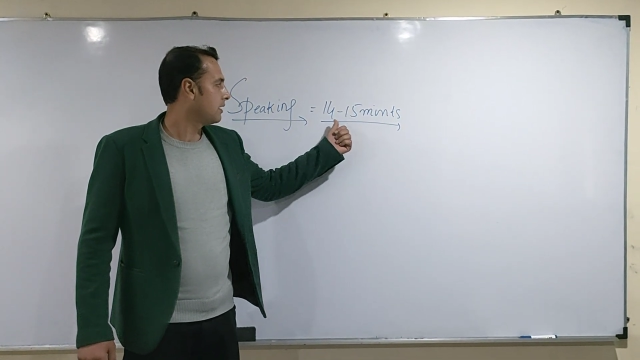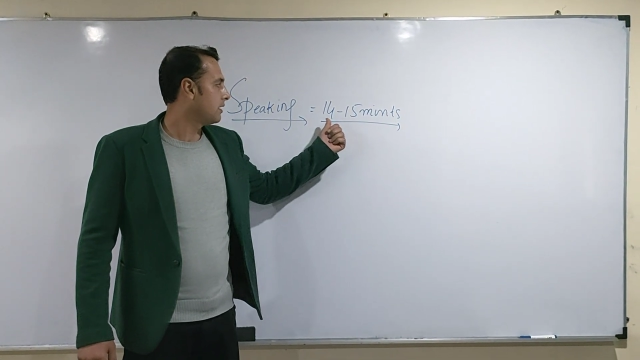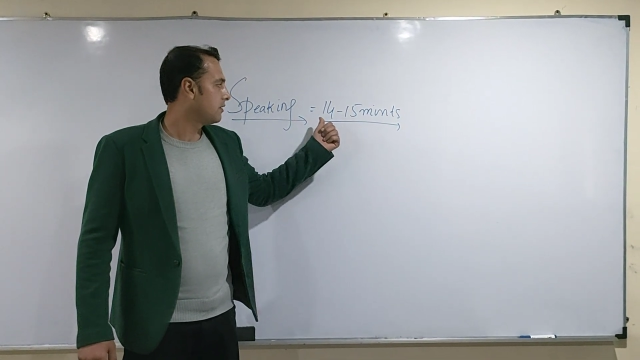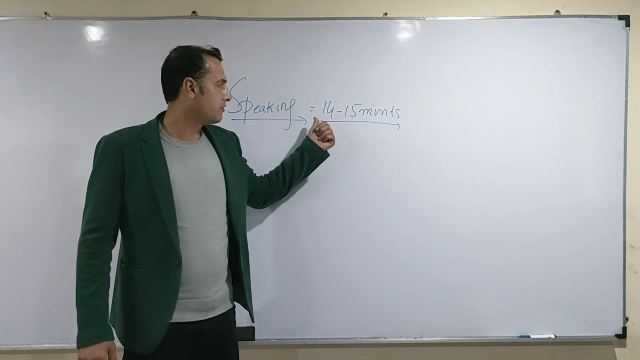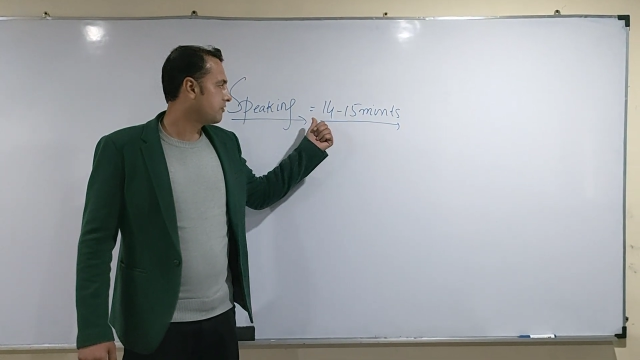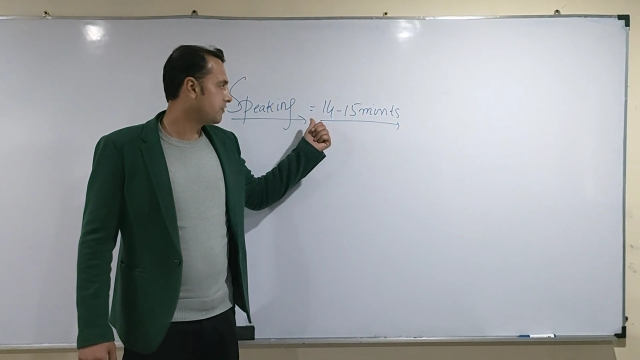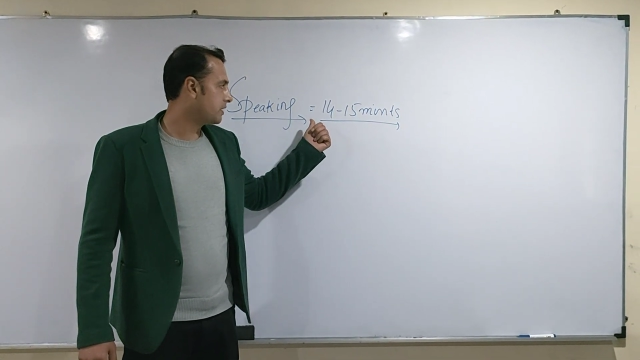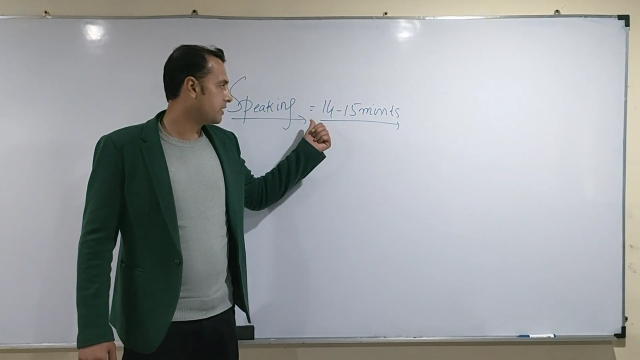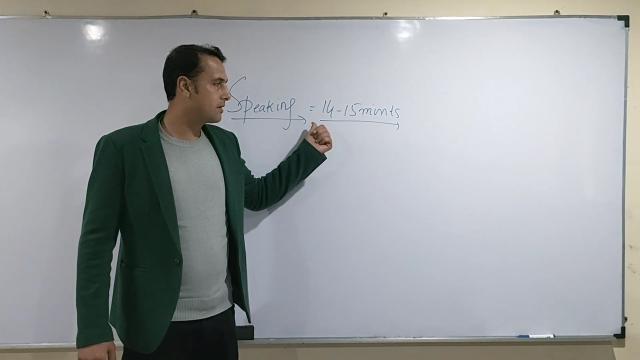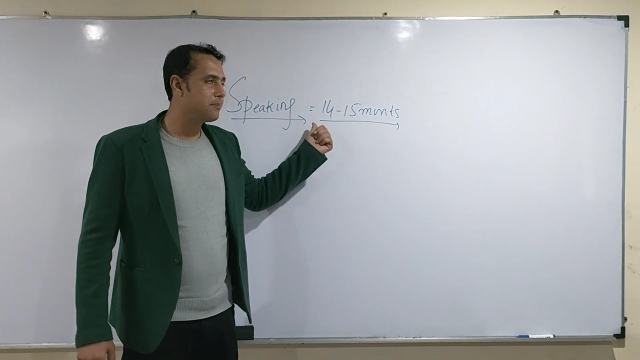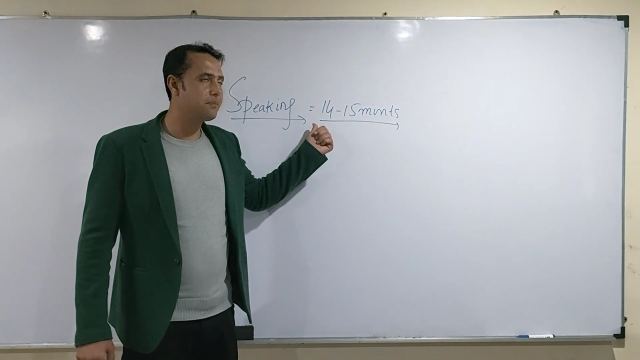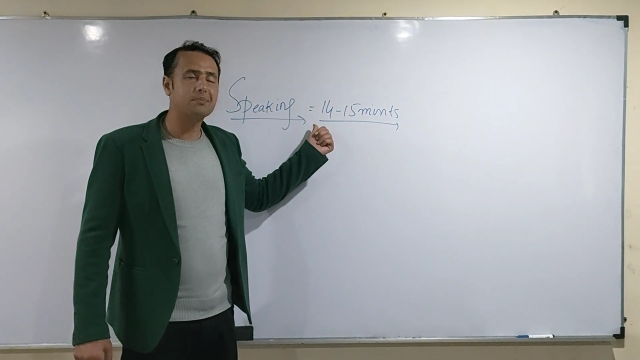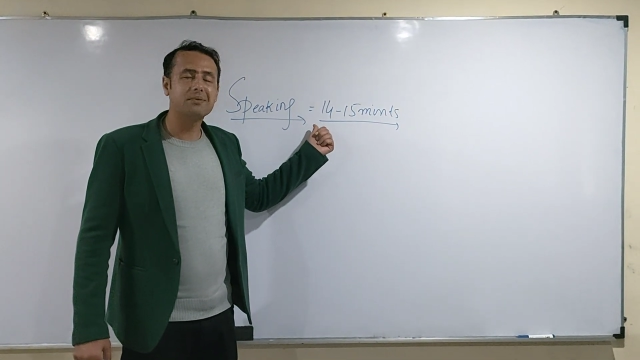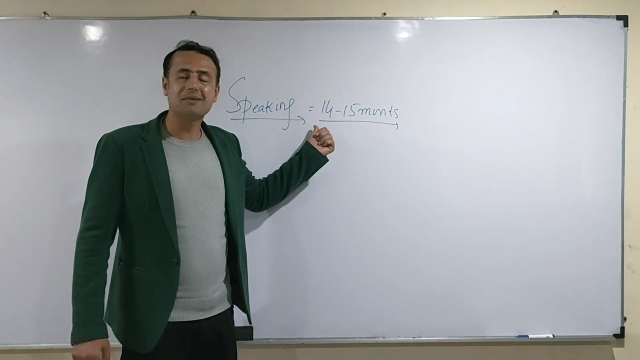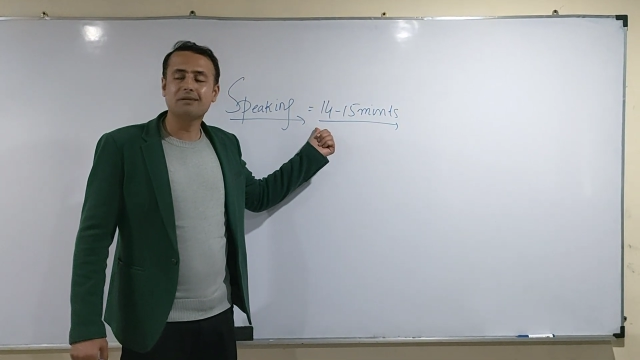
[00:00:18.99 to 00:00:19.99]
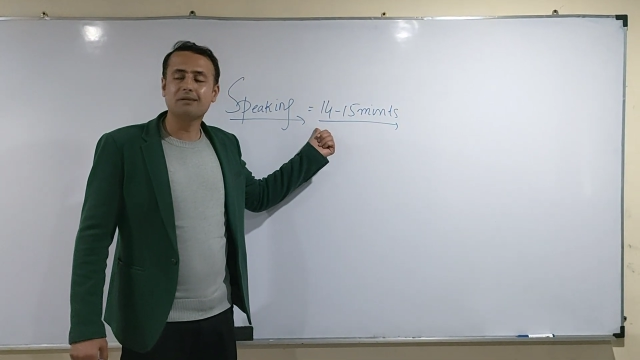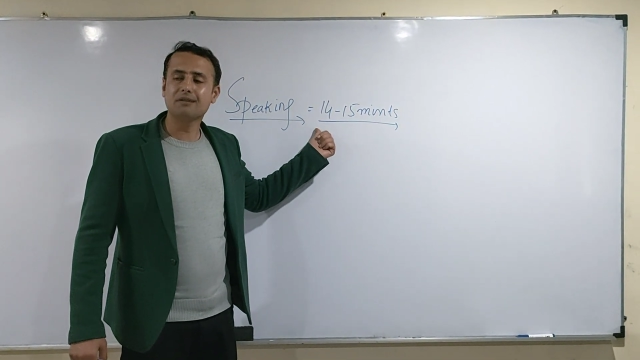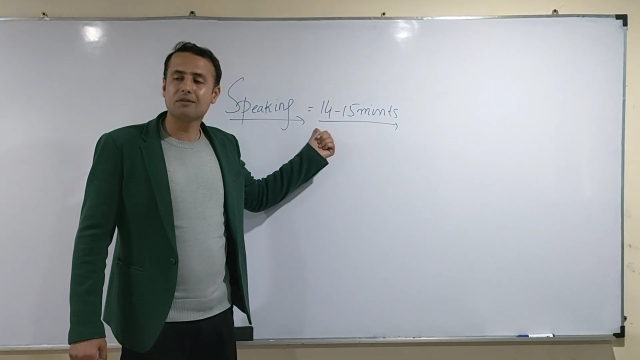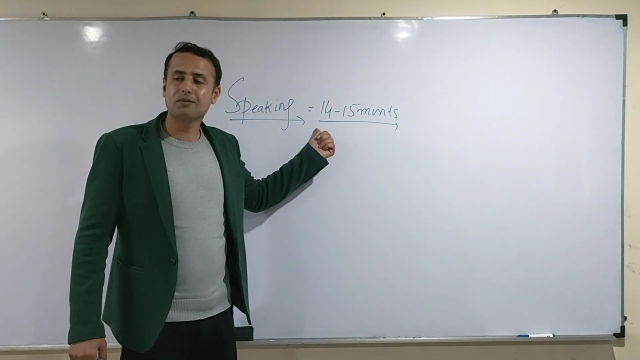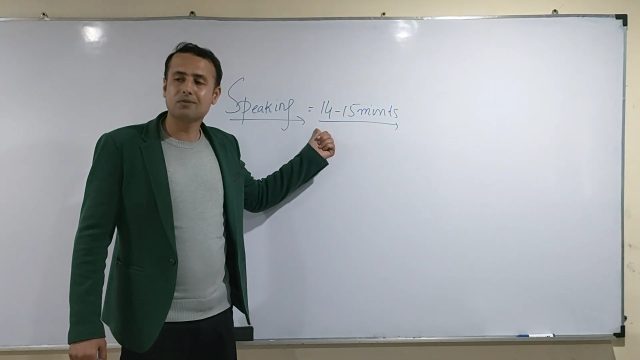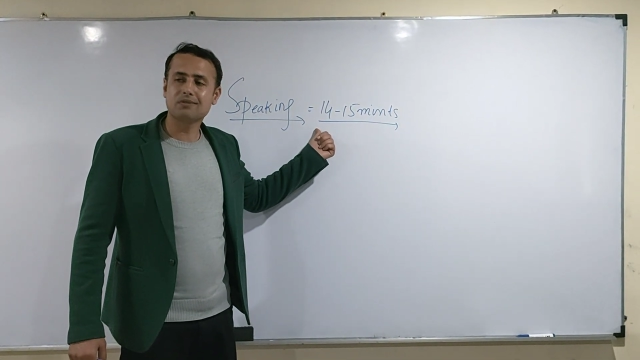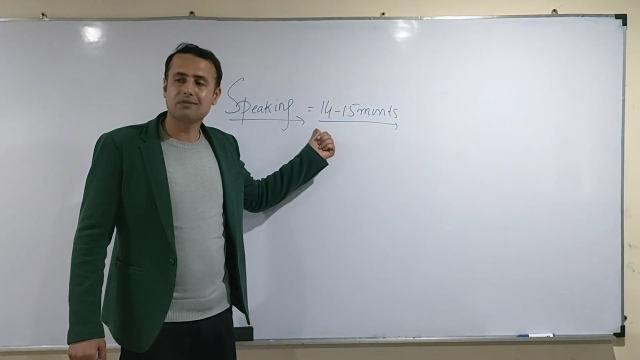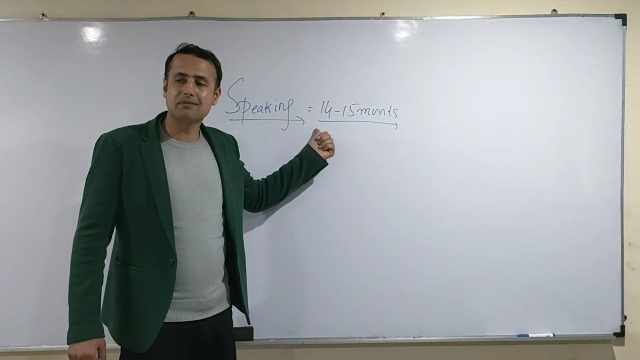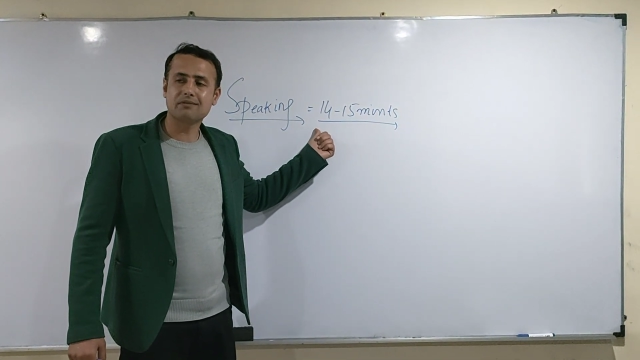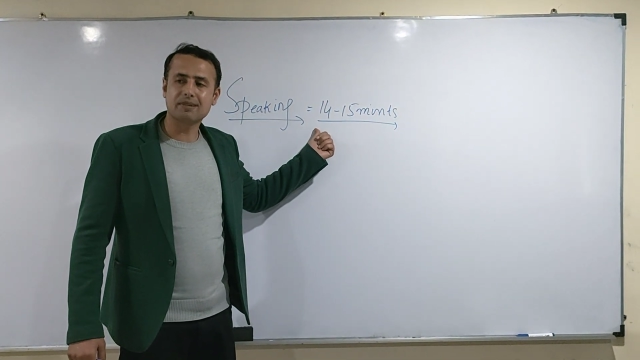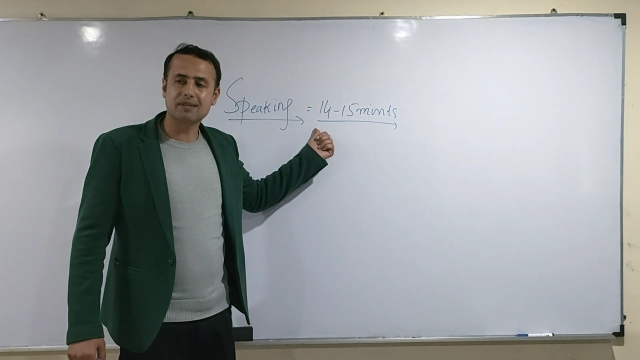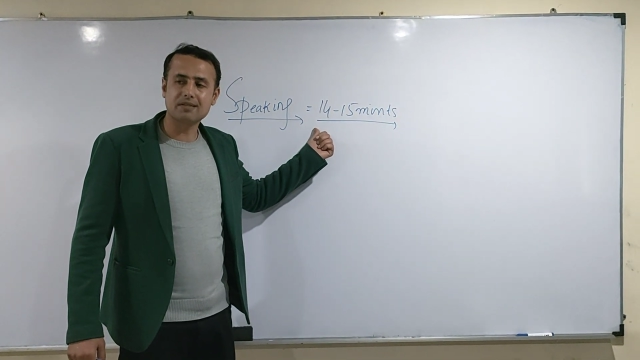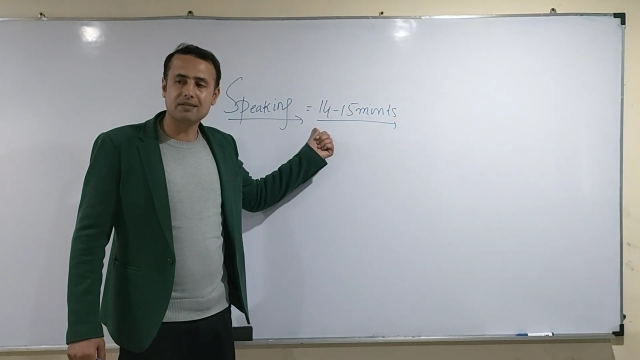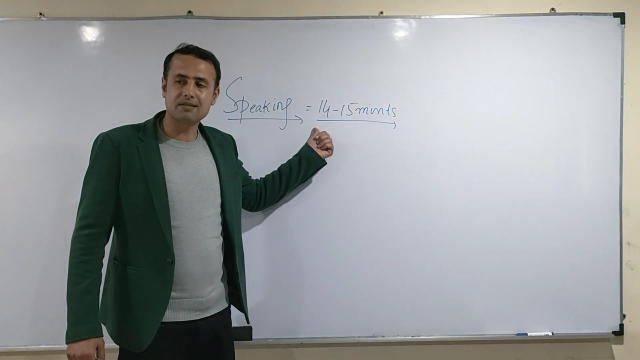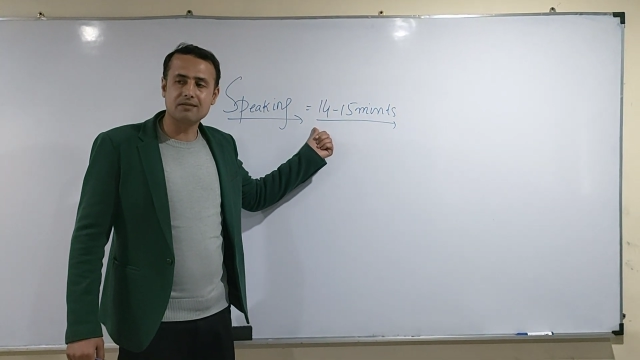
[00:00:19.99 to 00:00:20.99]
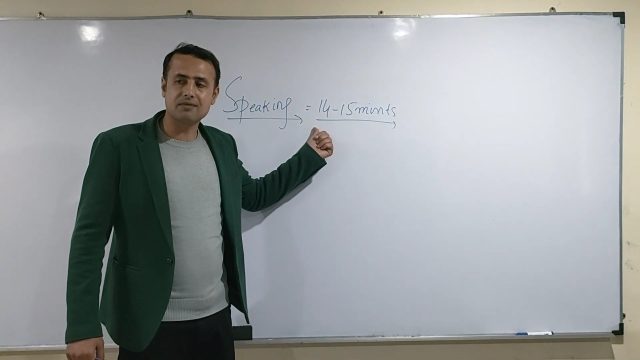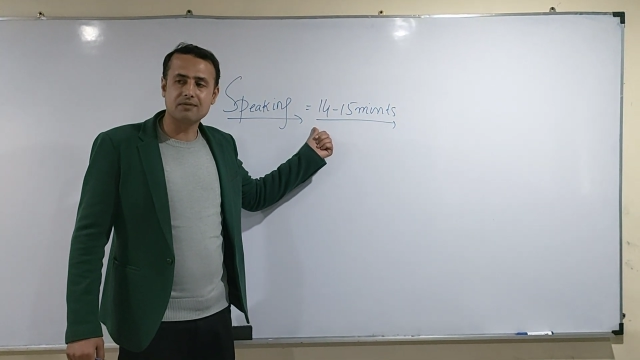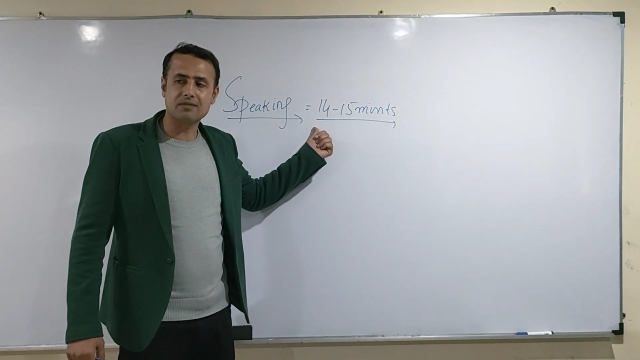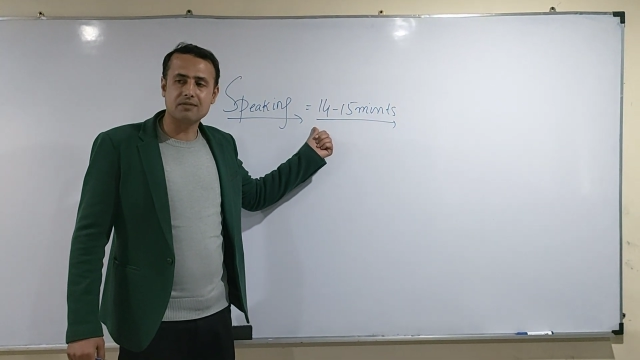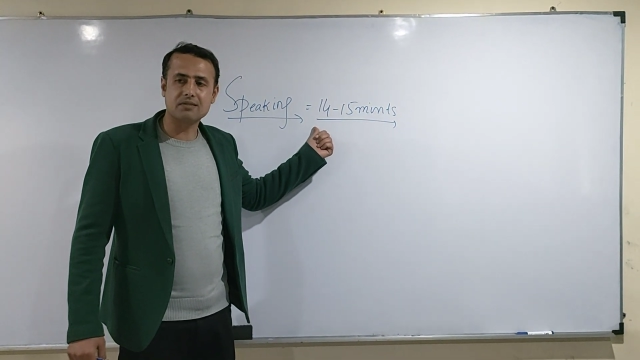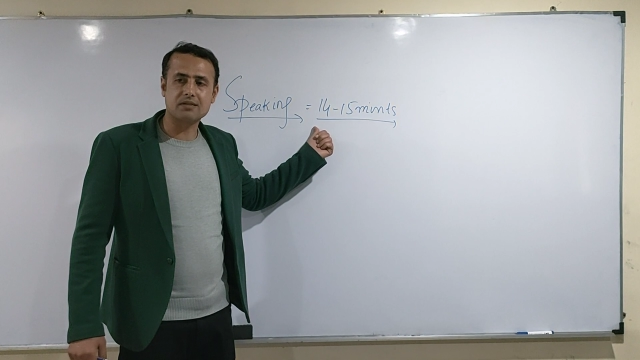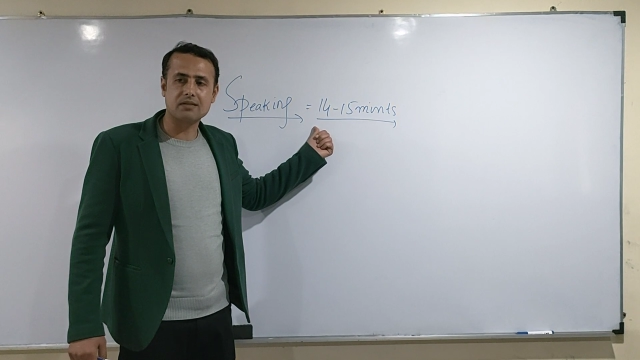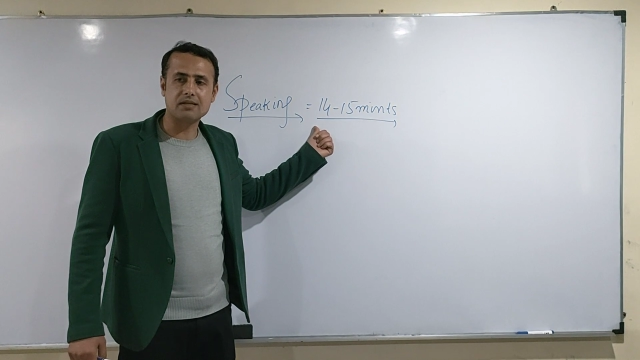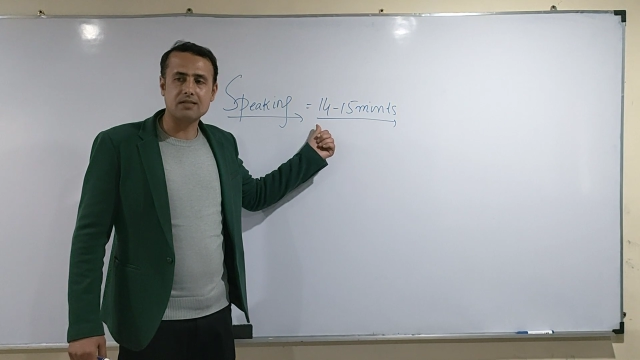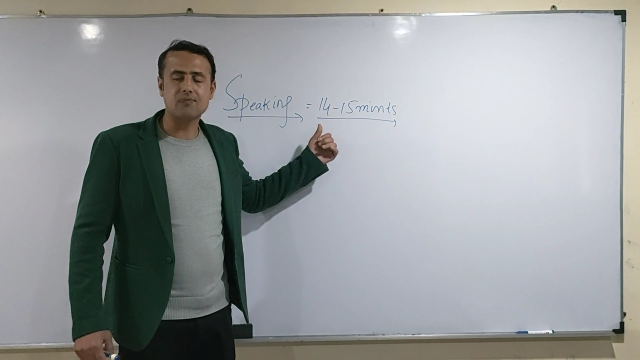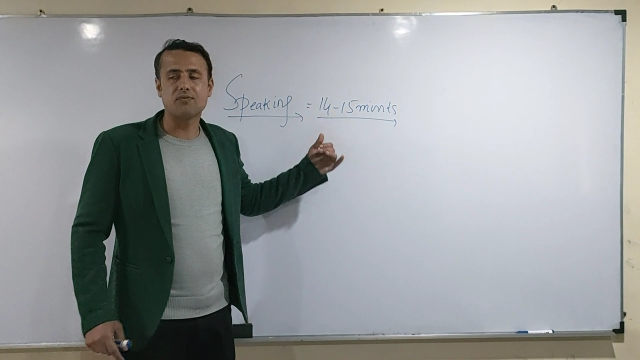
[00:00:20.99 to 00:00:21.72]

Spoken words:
If we compare it with the rest of the skills,